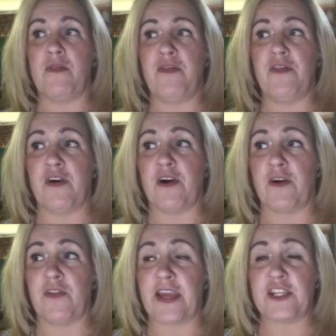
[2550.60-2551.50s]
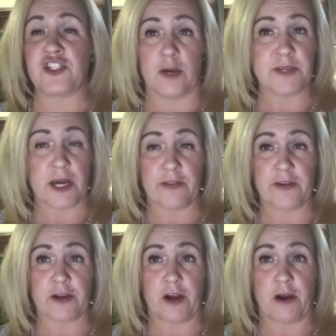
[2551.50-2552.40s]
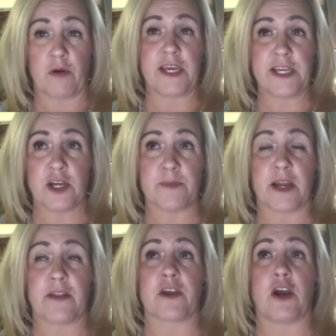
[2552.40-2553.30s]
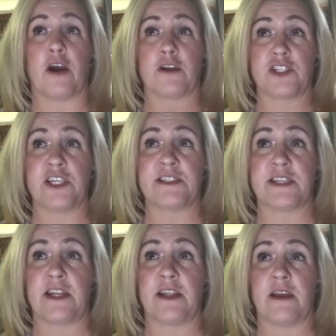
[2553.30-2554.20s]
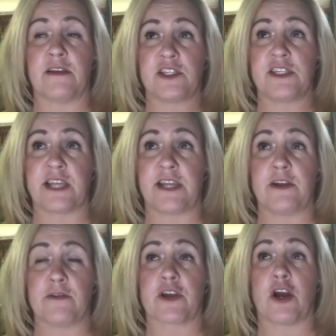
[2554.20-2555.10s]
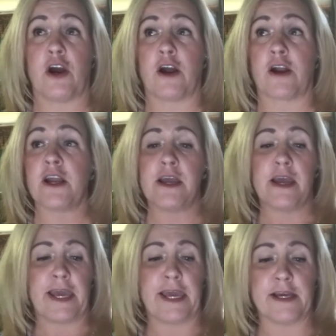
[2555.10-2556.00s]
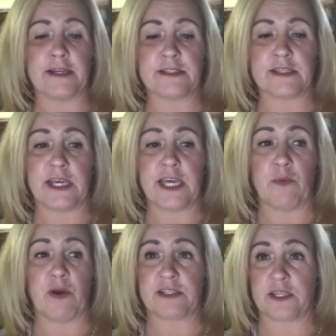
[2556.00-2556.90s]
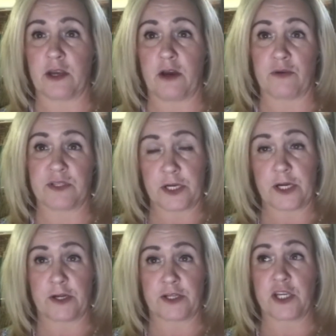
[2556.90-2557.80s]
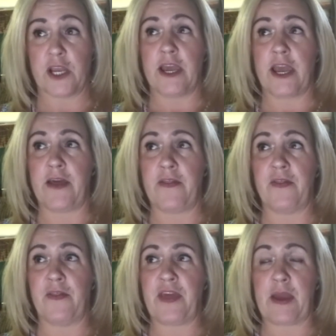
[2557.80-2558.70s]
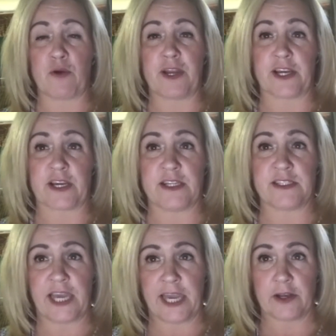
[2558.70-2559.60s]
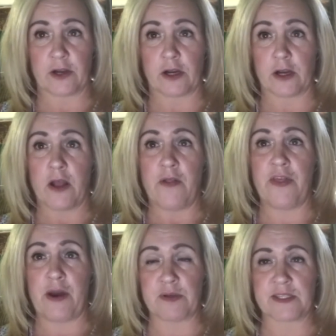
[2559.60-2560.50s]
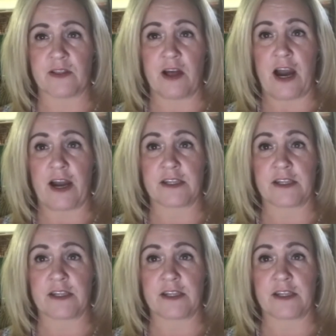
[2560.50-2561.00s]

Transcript: They jumped out of their car. Well, he jumped out of the car. She stayed near the car, and he went to go search, and they were in a container that was locked.